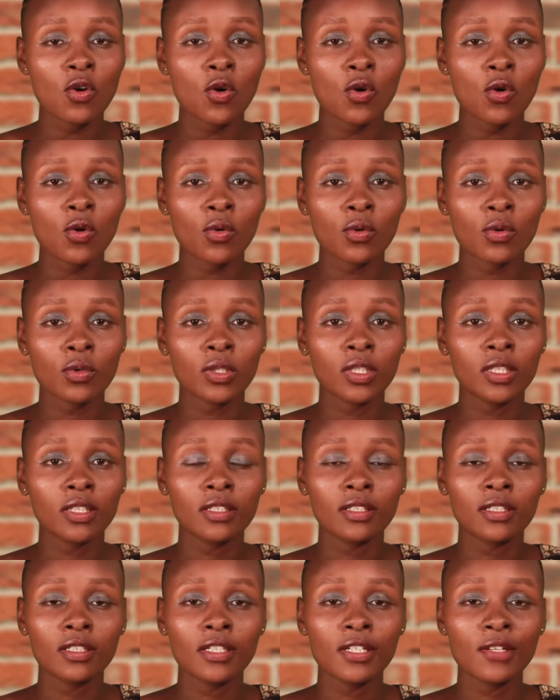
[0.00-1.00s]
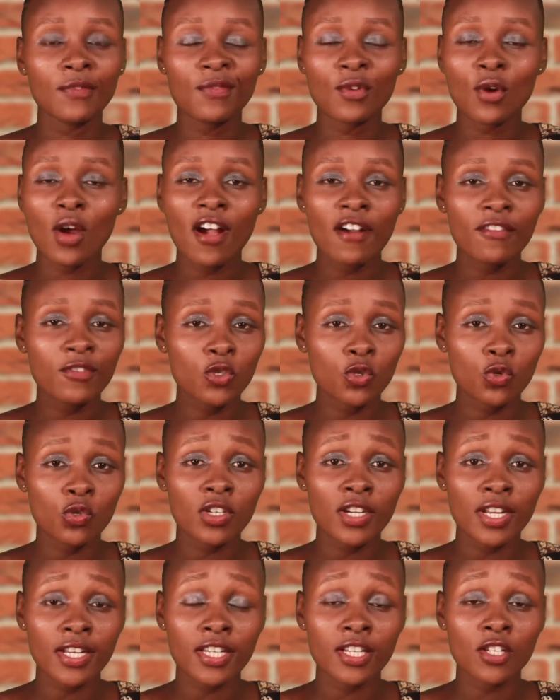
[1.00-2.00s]
or if you have
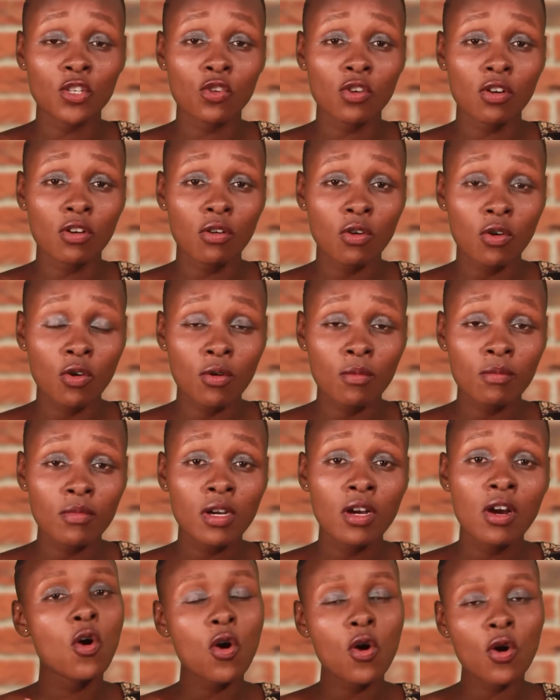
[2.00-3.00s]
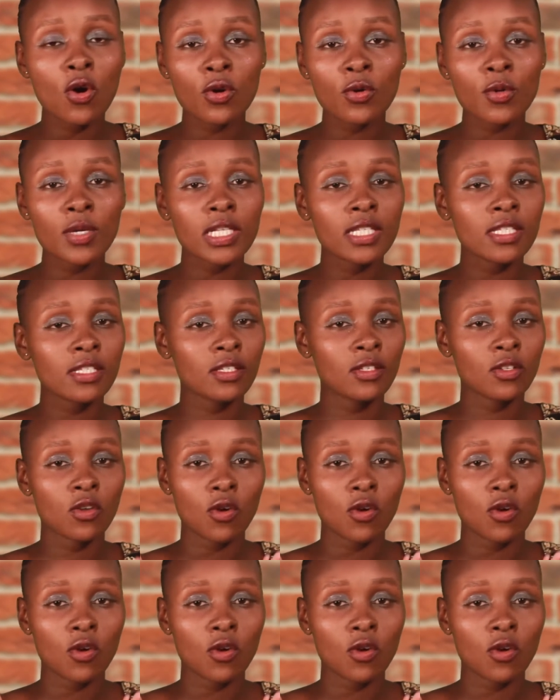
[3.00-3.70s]
children in your home, always